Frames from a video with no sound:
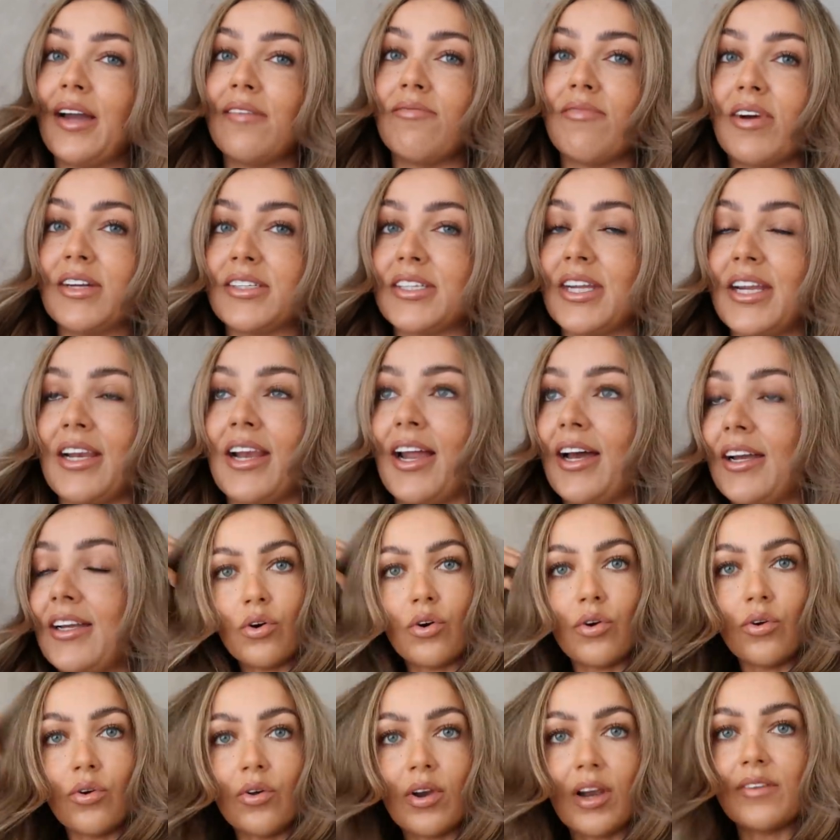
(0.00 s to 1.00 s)
getting ready. Like,
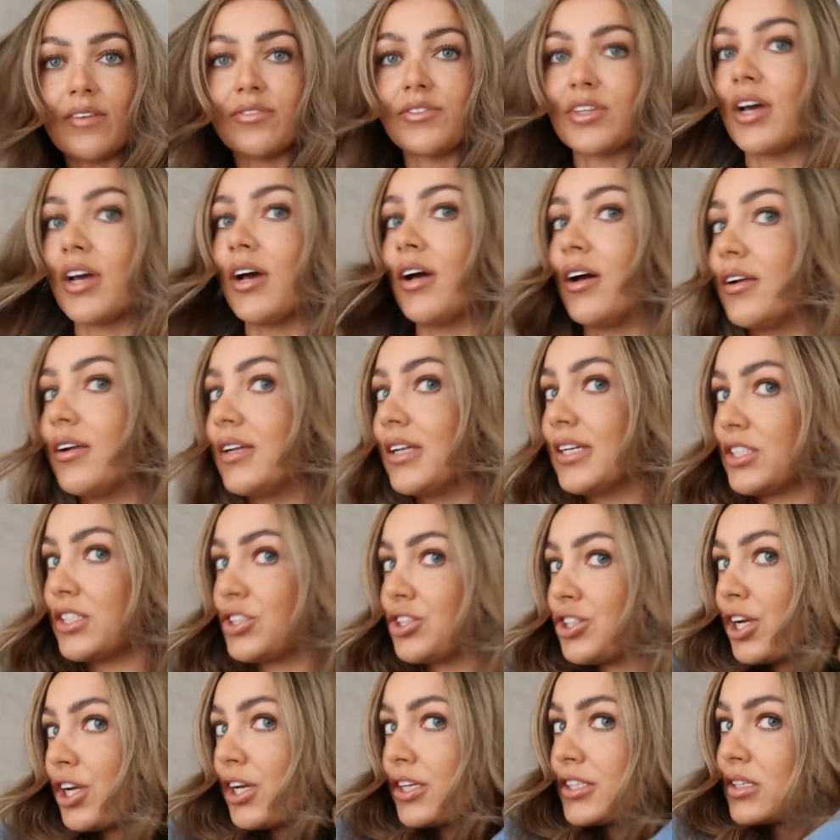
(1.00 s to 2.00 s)
all I've done is
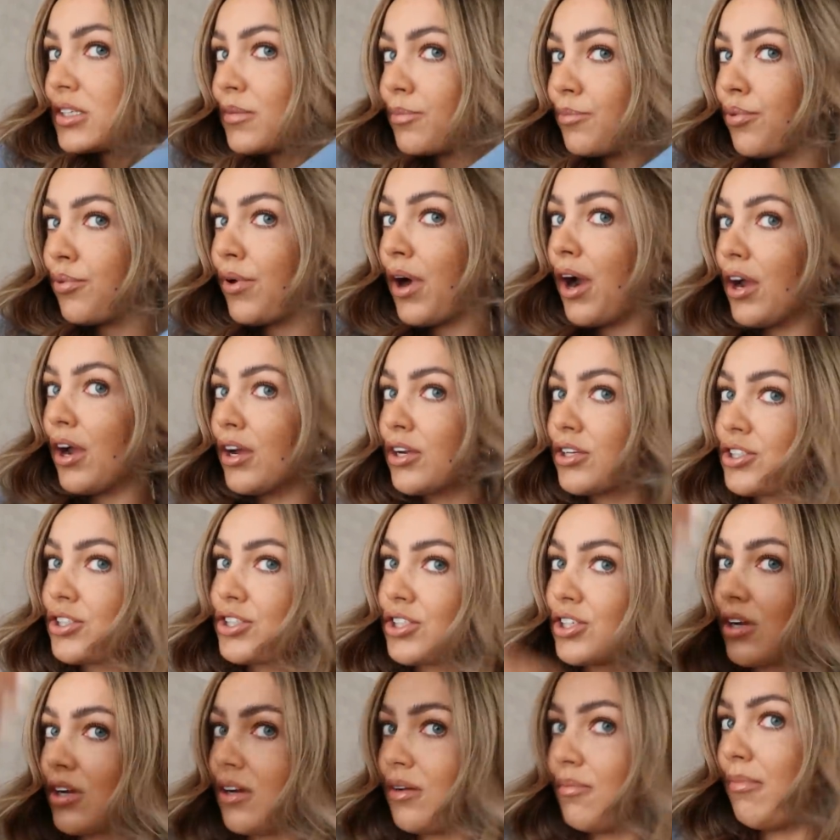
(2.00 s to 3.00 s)
just
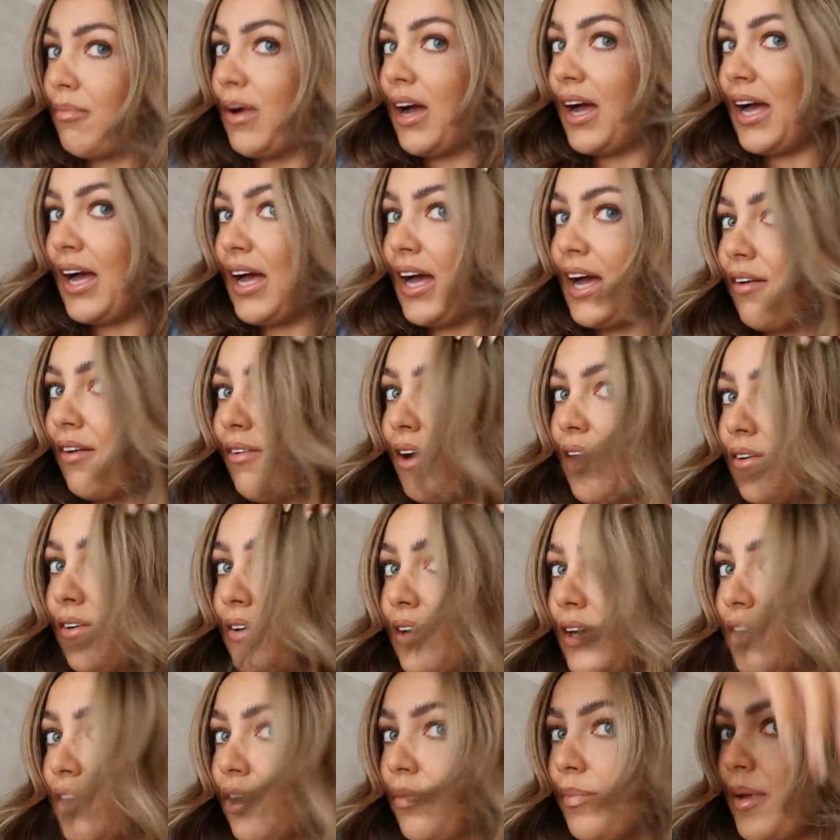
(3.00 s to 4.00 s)
brush my hair out
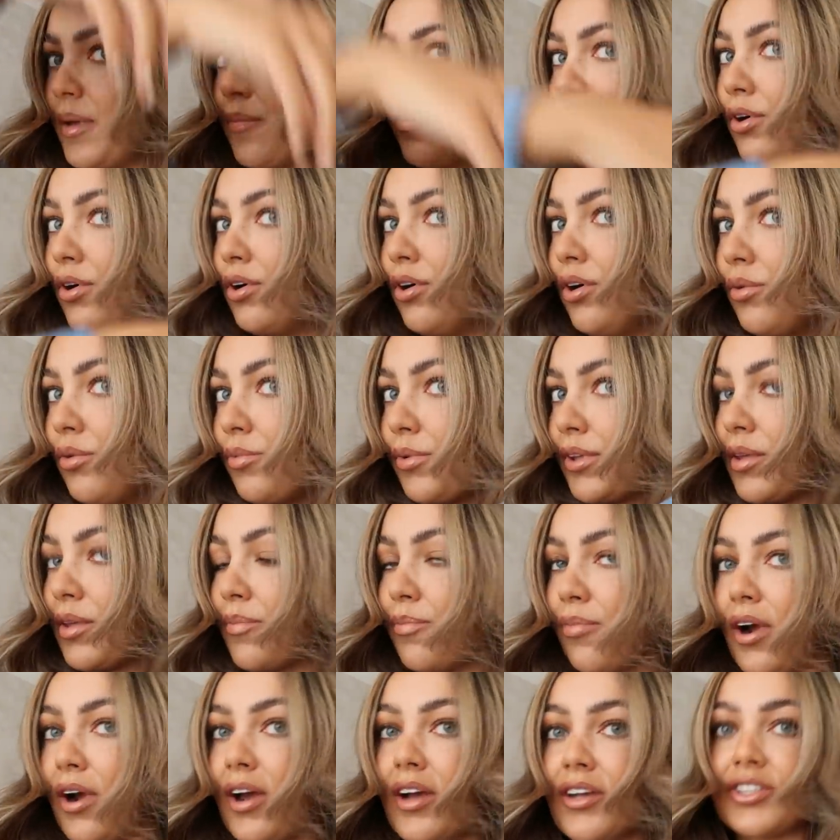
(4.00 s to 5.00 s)
a little bit more with a
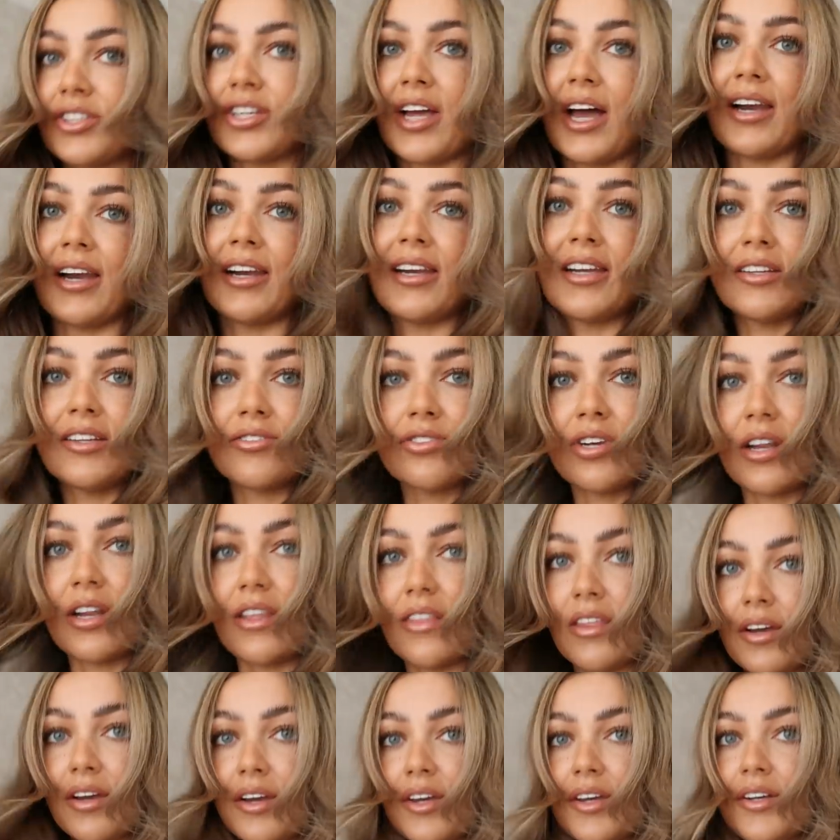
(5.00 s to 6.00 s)
brush, and literally
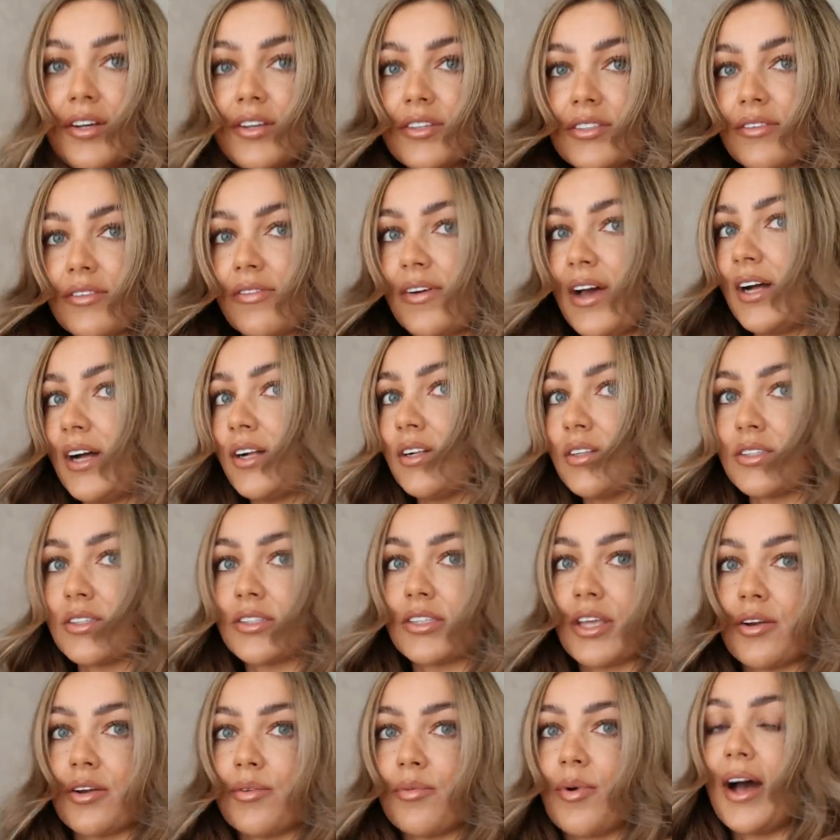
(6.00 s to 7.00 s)
the curls have held
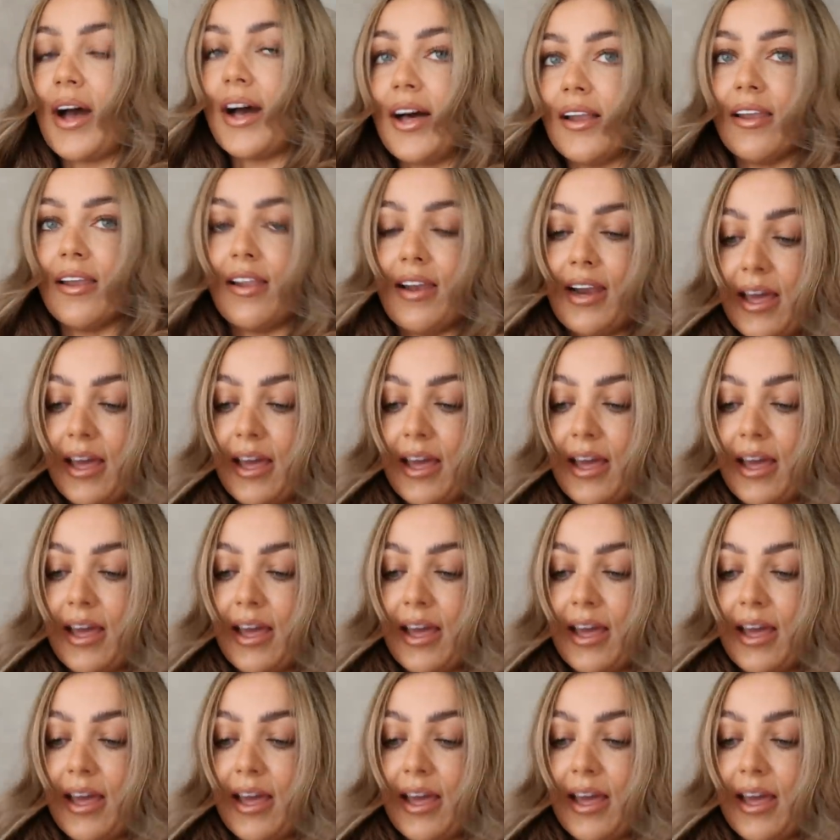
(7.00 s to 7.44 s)
so well.